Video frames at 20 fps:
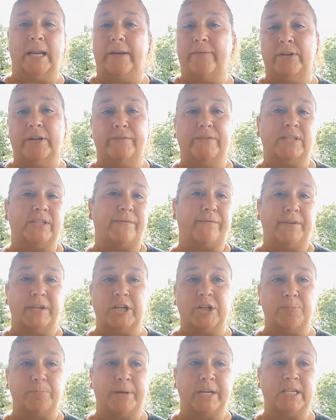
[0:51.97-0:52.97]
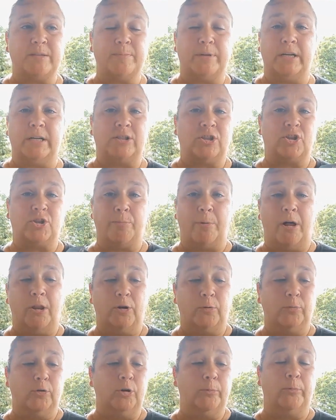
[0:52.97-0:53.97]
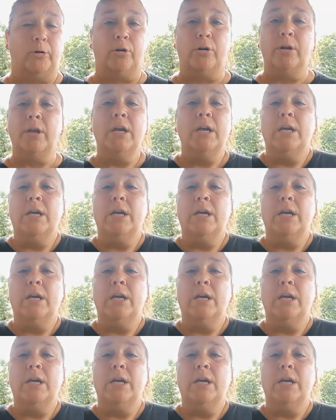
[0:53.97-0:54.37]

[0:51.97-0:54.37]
Even if it's a finished basement, it's a smaller room, or